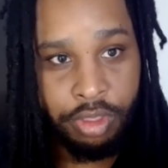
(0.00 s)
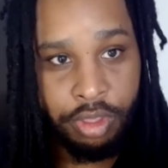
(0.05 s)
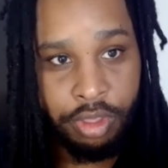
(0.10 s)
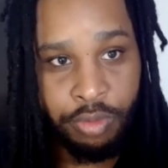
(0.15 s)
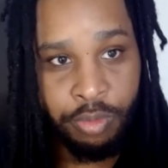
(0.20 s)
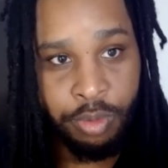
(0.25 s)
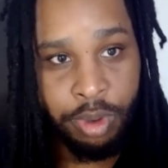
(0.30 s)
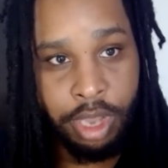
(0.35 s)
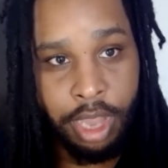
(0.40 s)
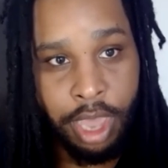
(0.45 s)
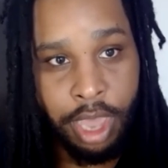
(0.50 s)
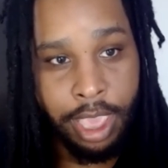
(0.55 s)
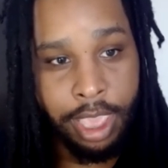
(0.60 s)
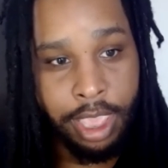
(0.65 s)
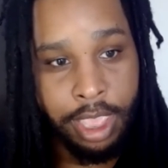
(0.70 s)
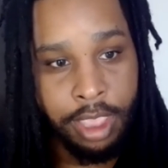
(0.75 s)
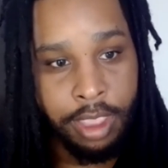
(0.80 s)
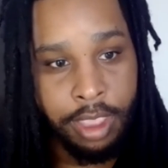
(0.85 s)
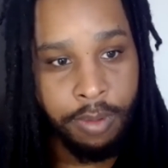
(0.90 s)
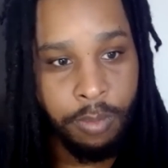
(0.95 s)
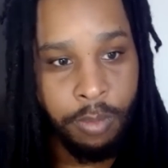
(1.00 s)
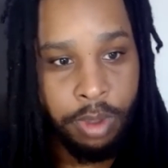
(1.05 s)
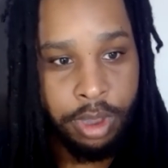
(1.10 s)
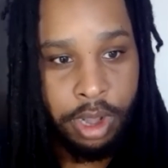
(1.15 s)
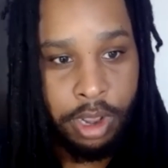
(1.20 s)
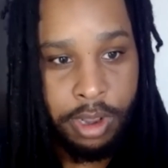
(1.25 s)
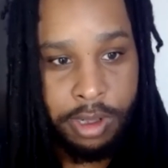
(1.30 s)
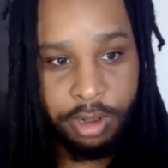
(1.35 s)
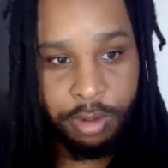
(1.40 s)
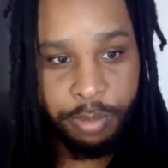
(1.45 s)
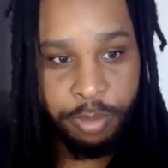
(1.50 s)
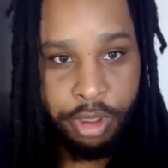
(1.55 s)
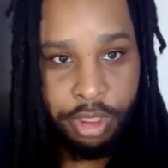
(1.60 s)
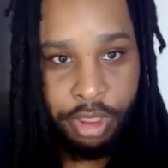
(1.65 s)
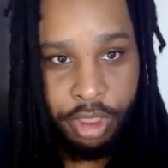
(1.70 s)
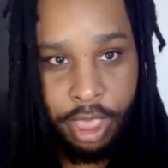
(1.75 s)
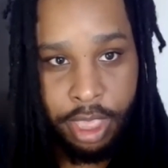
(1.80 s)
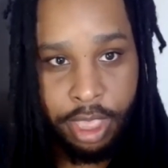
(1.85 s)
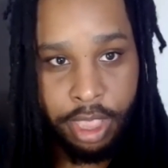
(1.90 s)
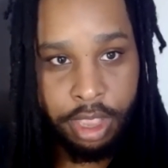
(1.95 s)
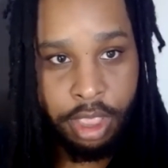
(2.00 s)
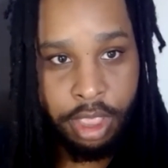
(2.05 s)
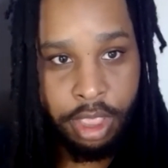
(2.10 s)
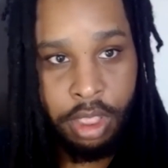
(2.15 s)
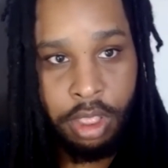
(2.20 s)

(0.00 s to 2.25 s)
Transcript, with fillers: just relying 100%